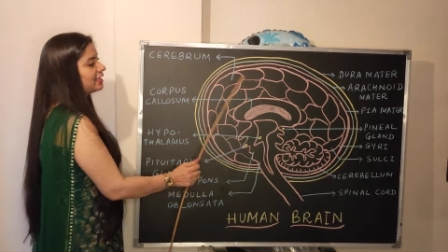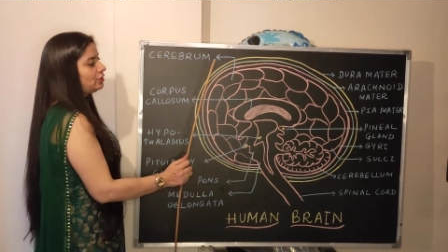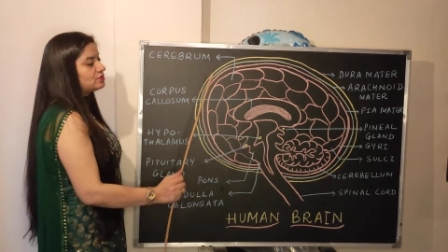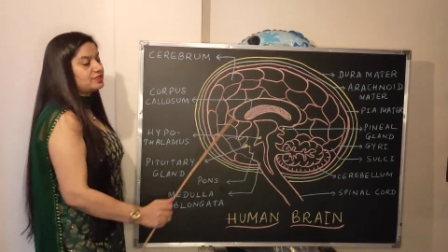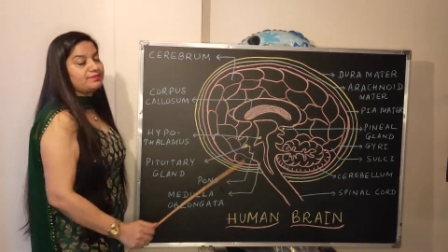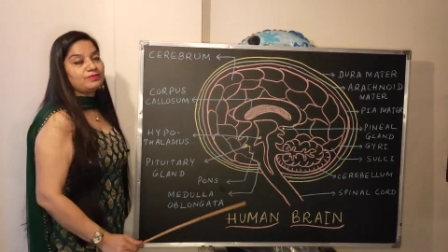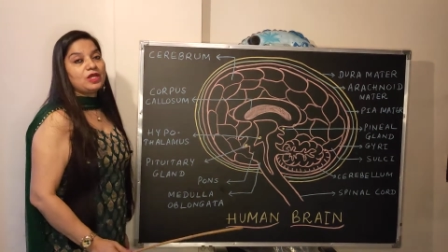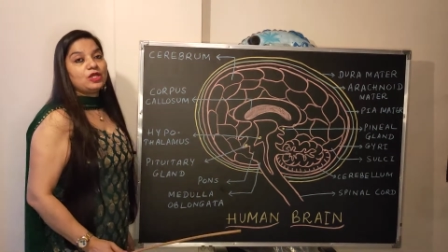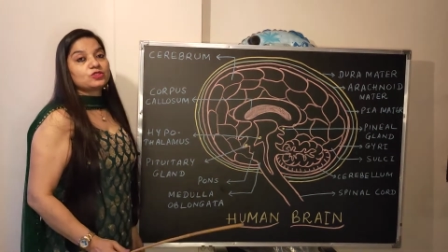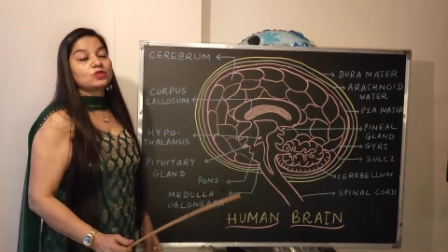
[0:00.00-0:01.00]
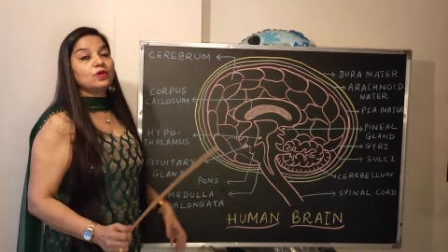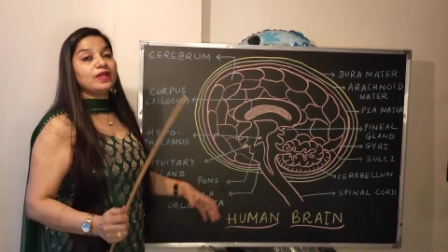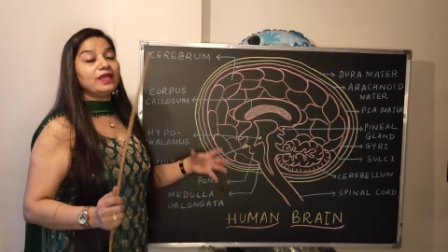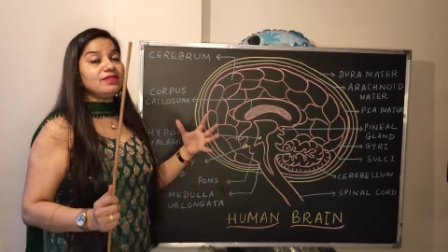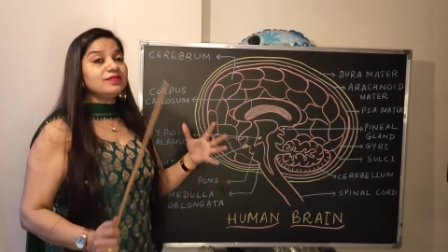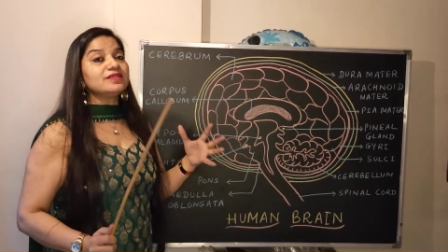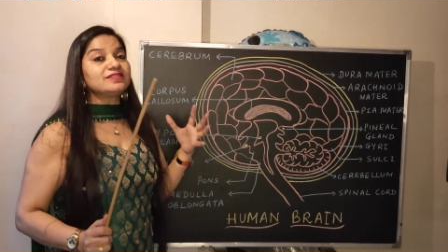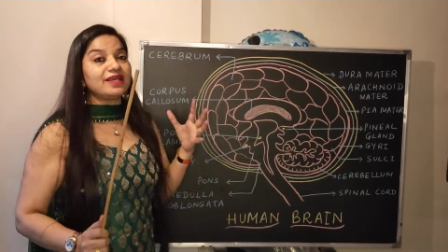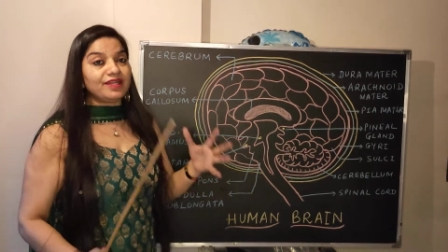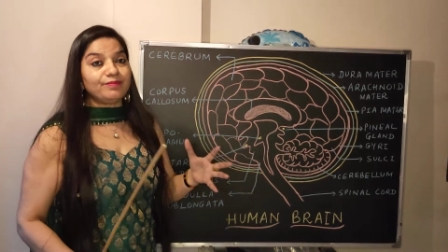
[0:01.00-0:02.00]
callosum. So in the
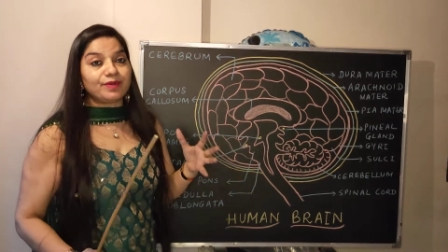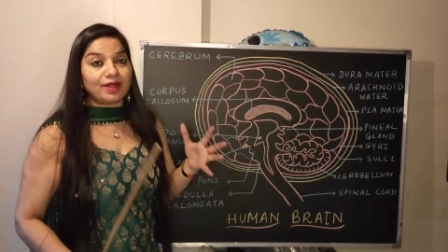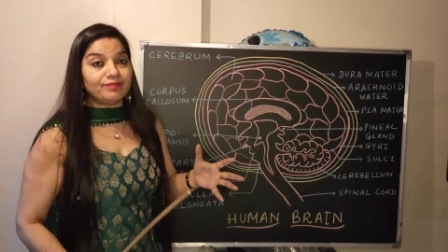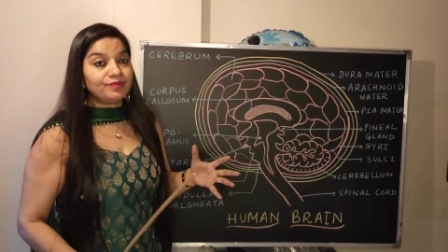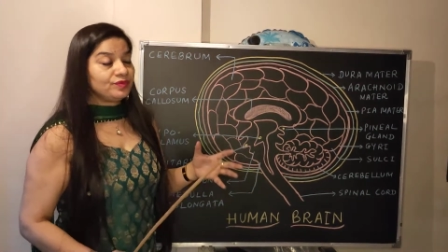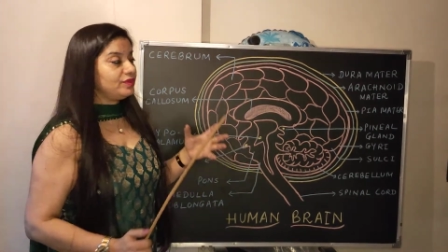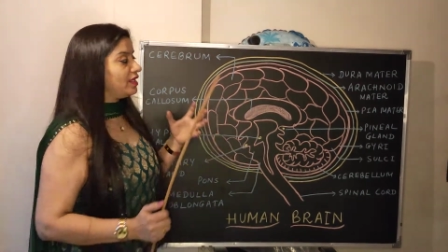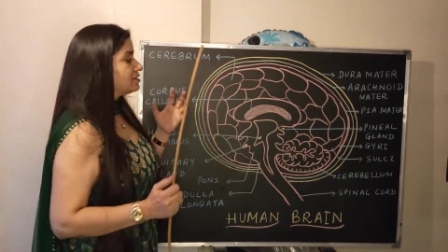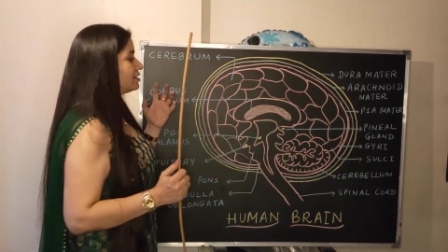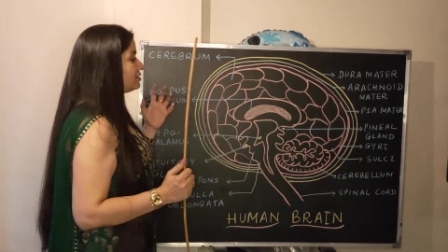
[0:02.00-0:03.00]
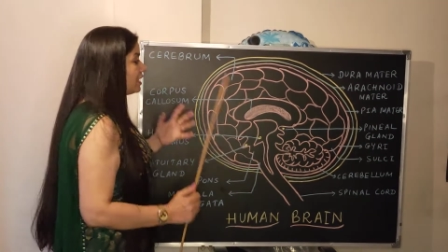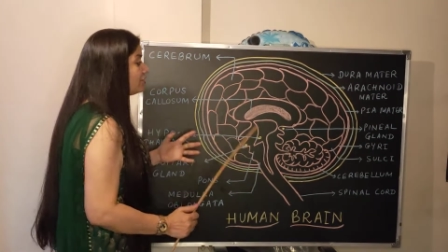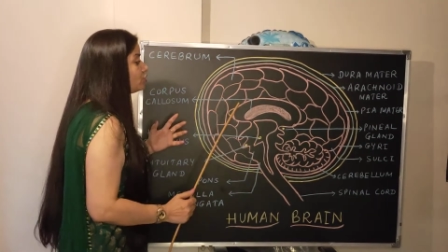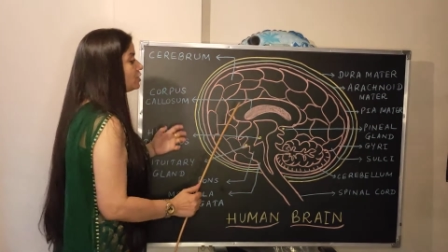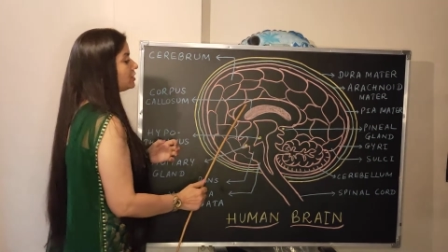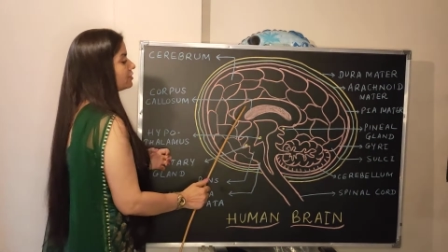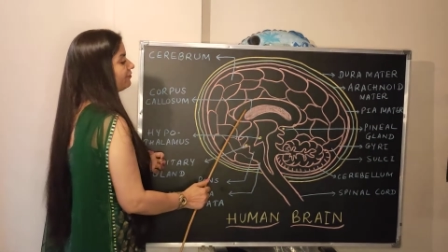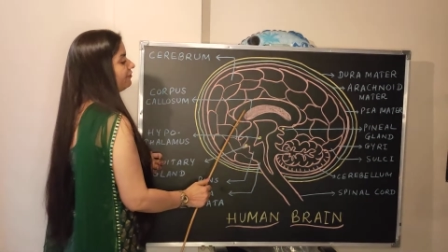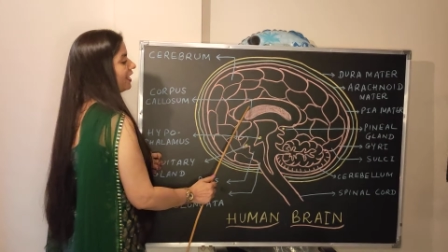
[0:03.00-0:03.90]
cerebrum, there is a thin sheet of